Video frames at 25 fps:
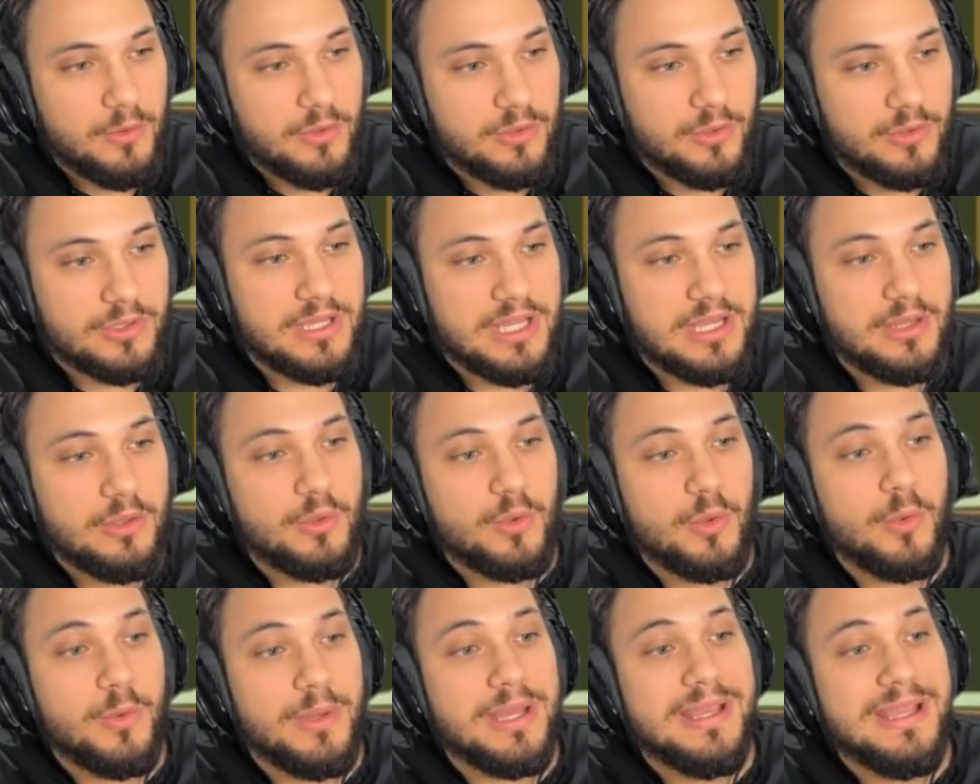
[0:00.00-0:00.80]
you can
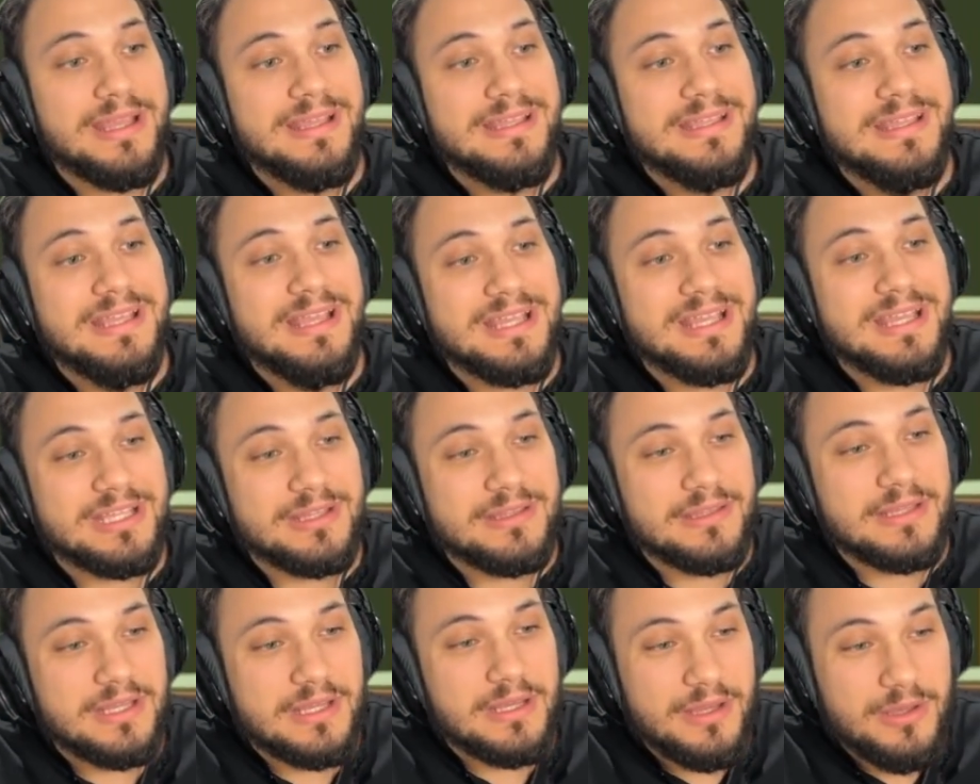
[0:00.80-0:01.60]
already see
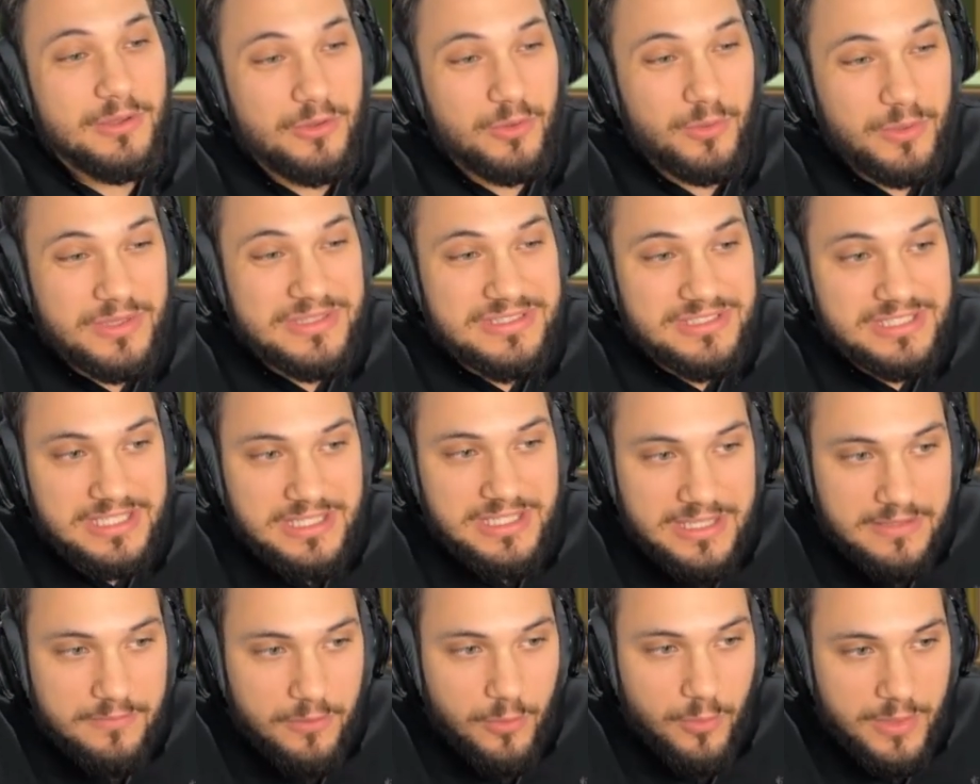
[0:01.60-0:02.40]
the
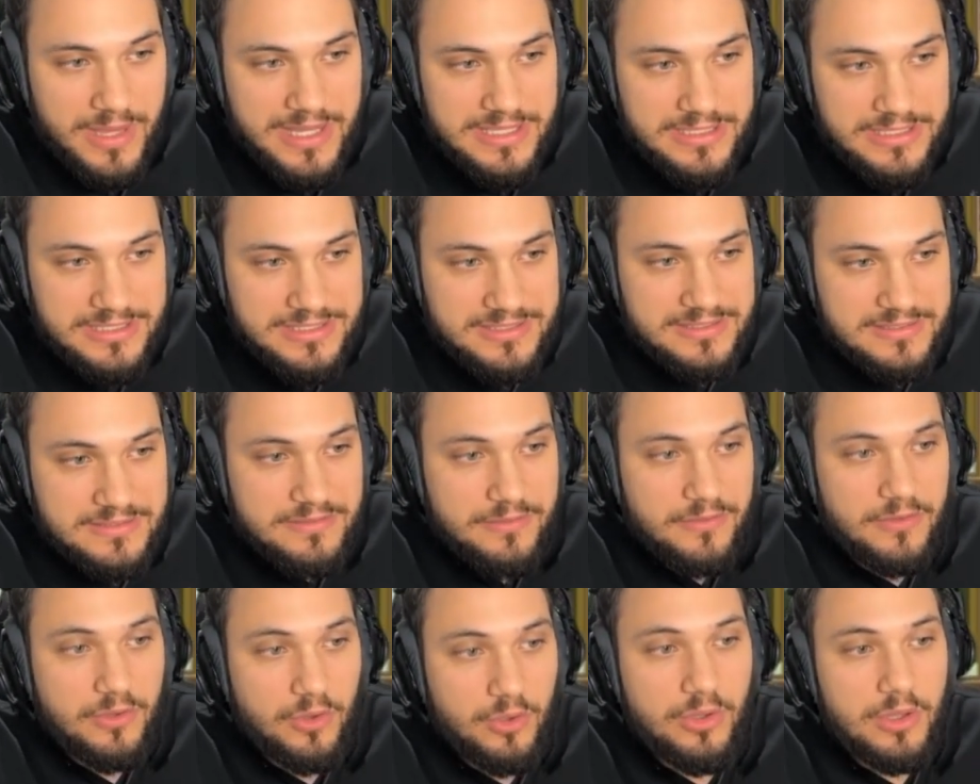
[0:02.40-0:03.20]
USD giveaways.
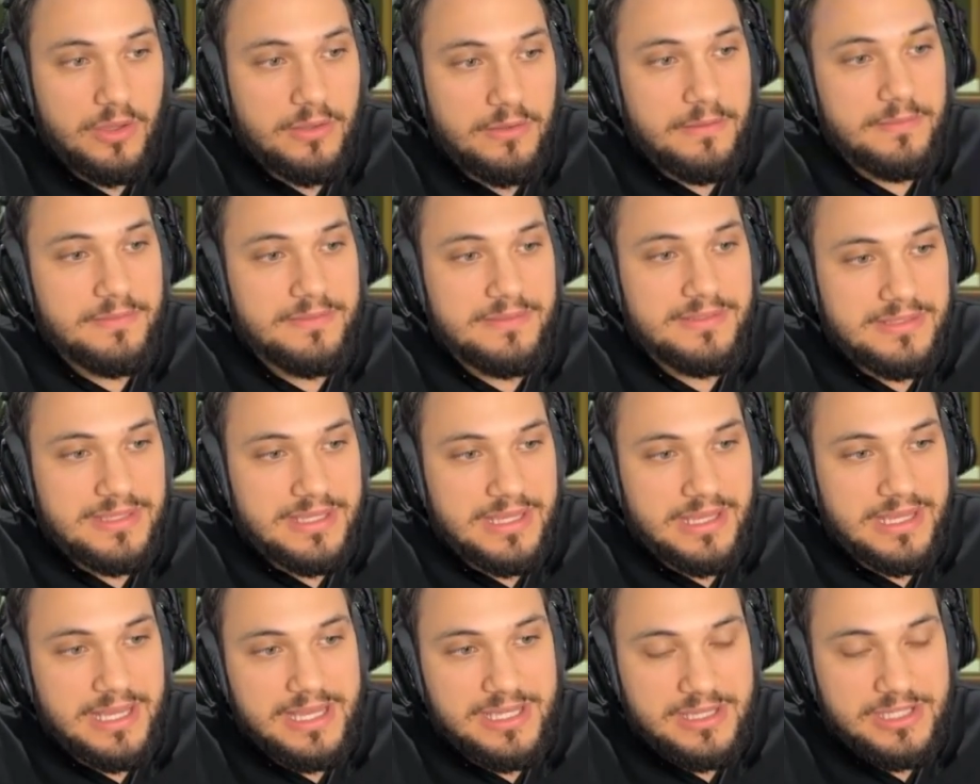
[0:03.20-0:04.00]
Look,
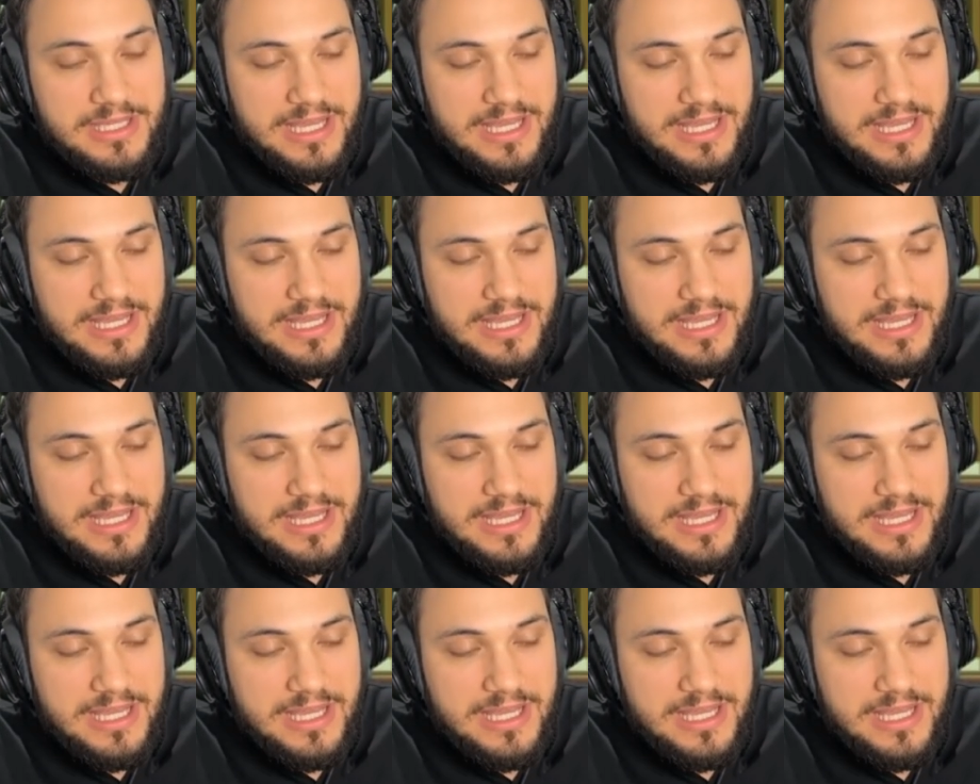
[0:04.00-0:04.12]
engage